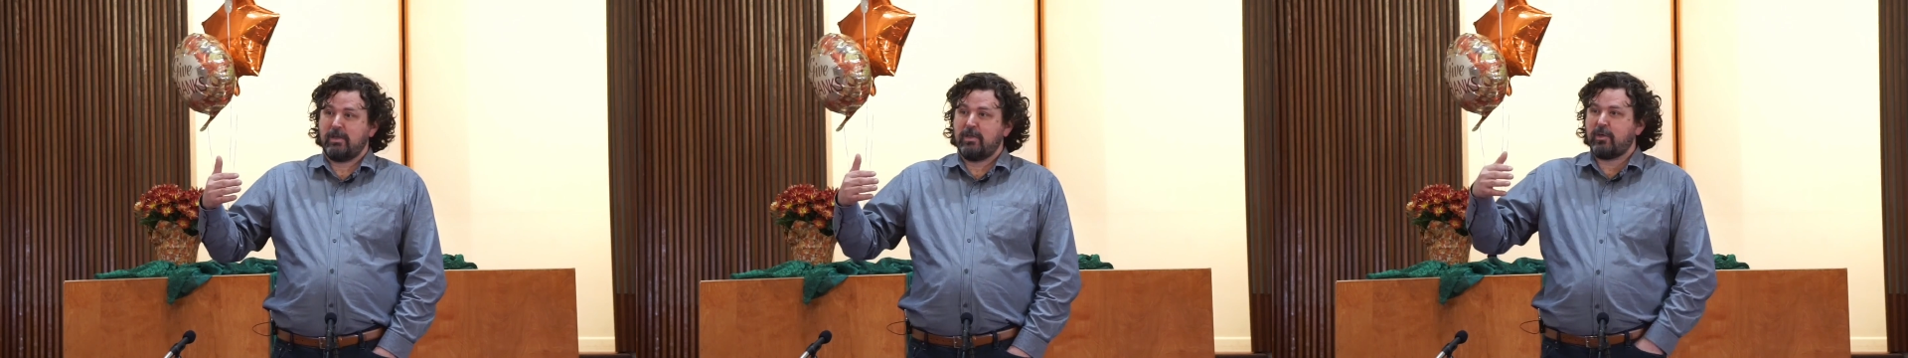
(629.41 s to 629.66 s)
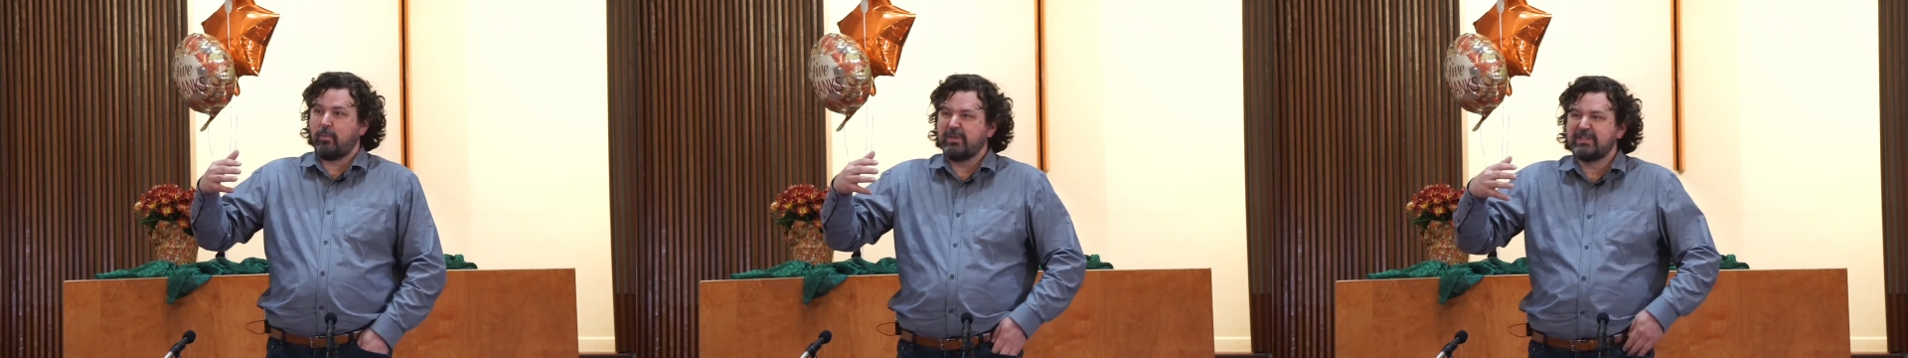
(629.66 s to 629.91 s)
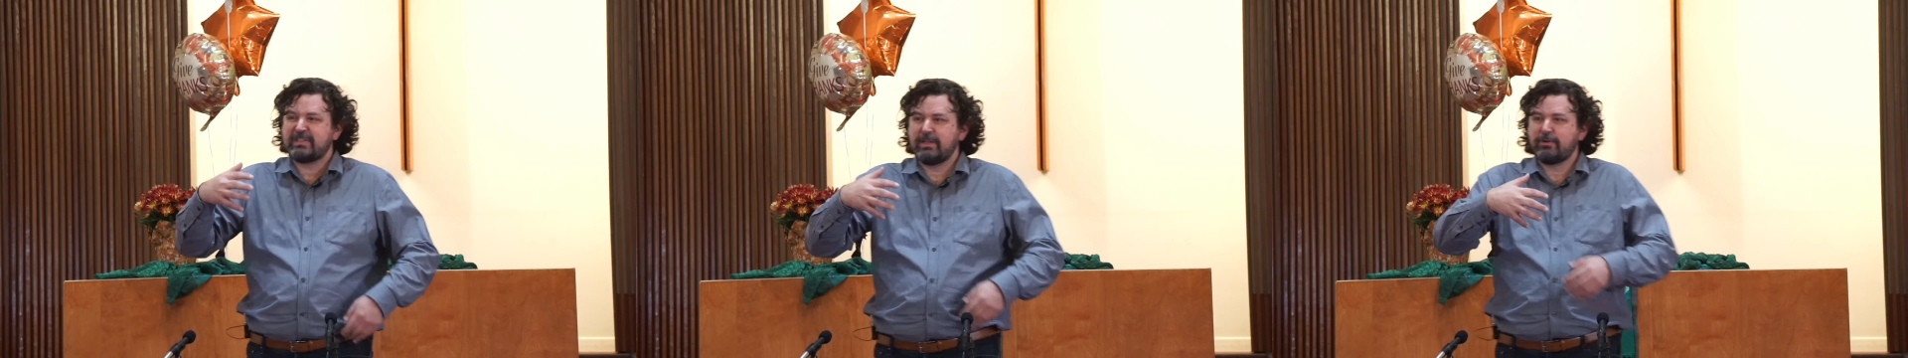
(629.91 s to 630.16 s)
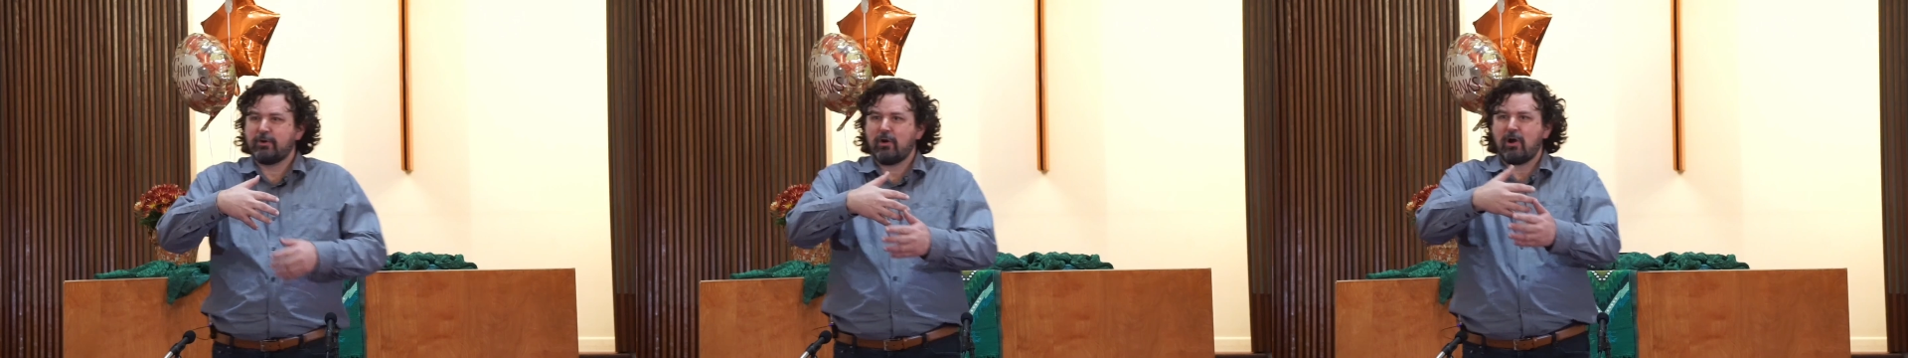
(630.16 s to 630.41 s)
that we
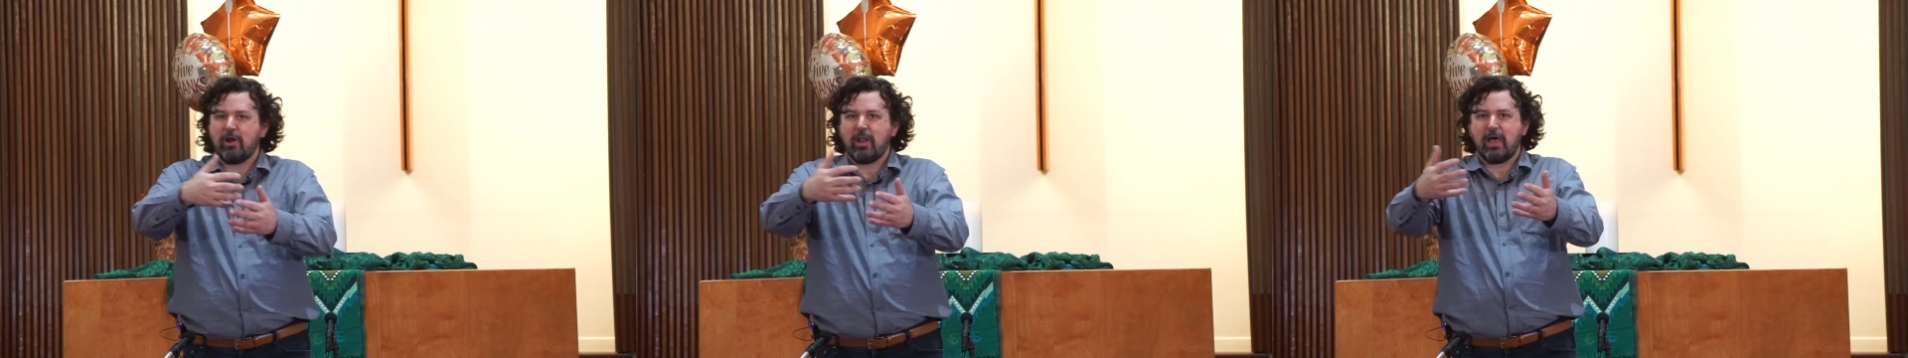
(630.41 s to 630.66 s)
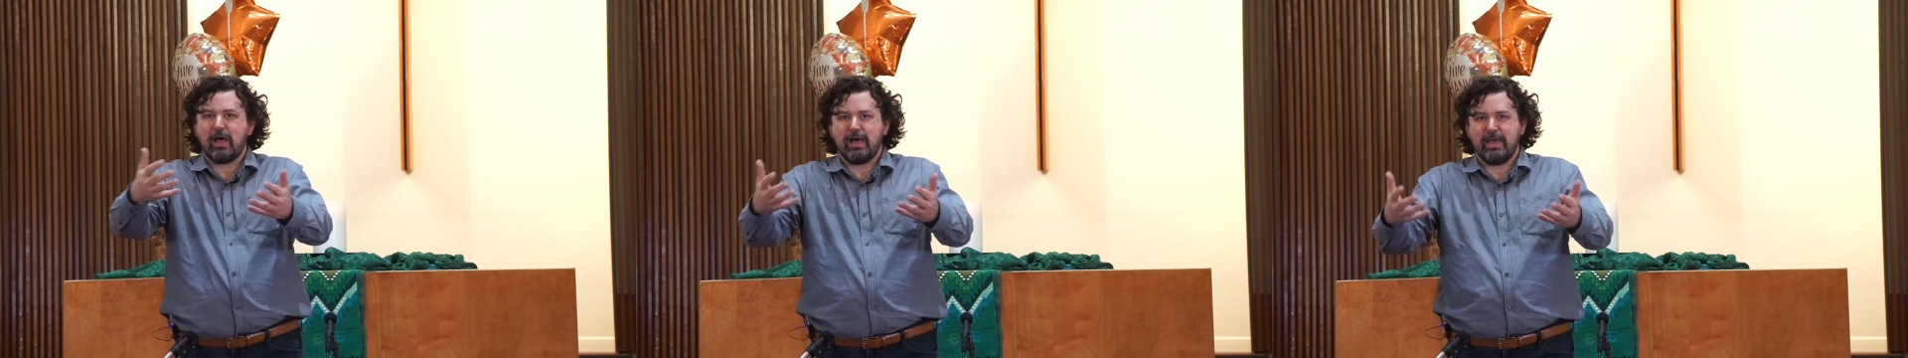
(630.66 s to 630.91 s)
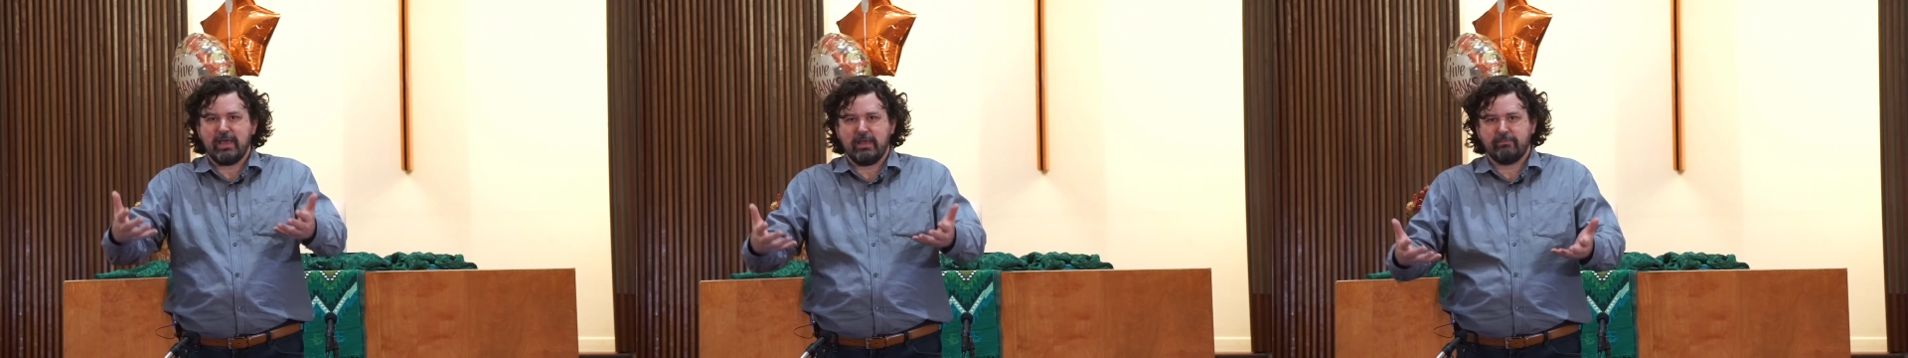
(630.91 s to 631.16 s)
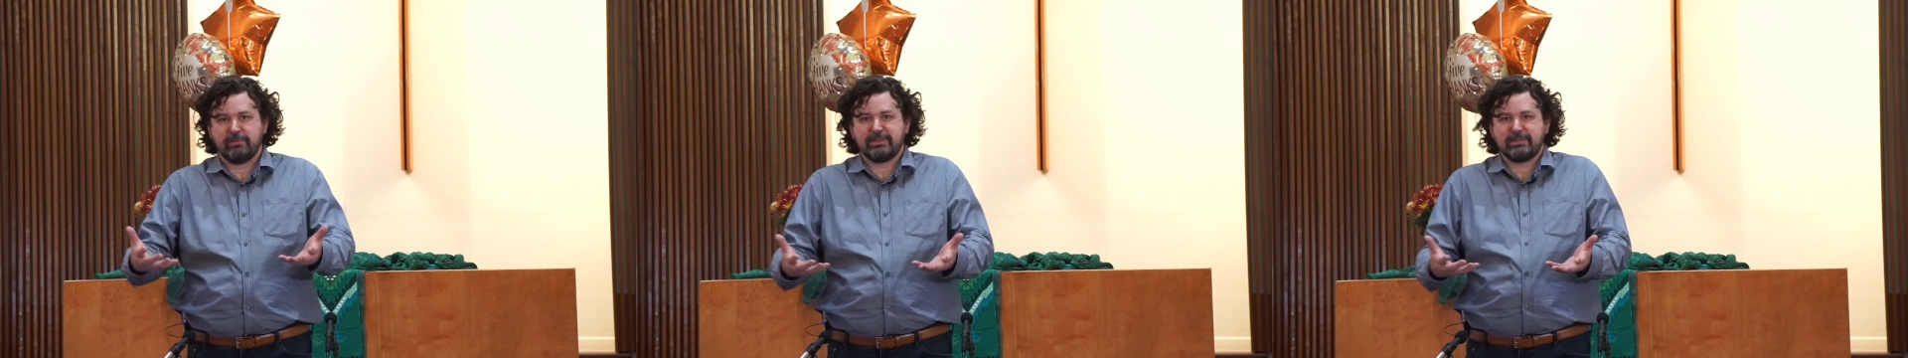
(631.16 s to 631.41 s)
center our
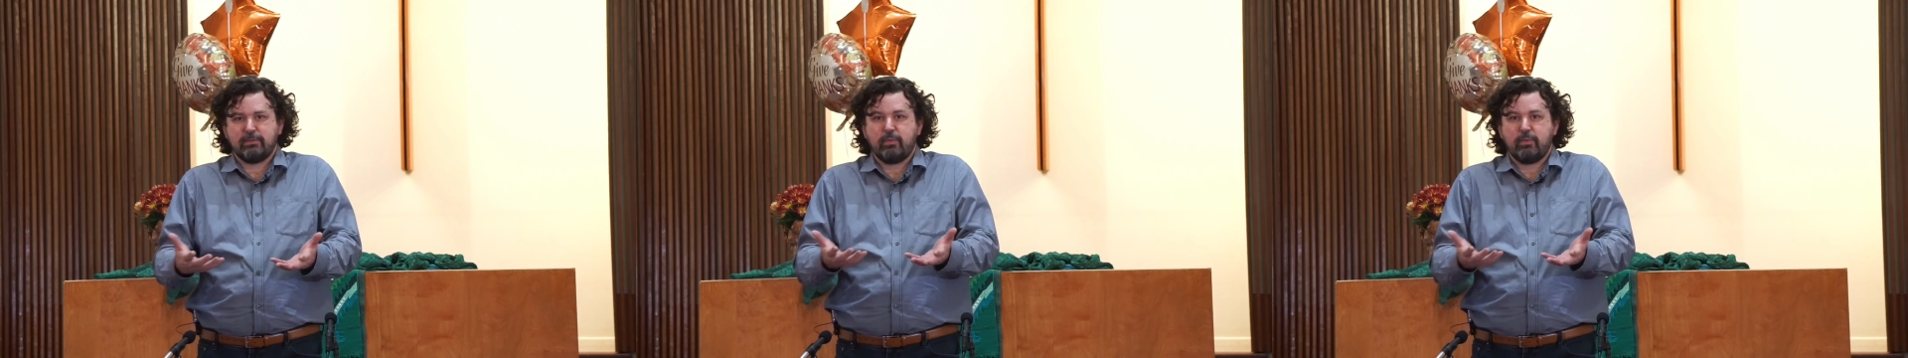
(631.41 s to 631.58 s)
lives,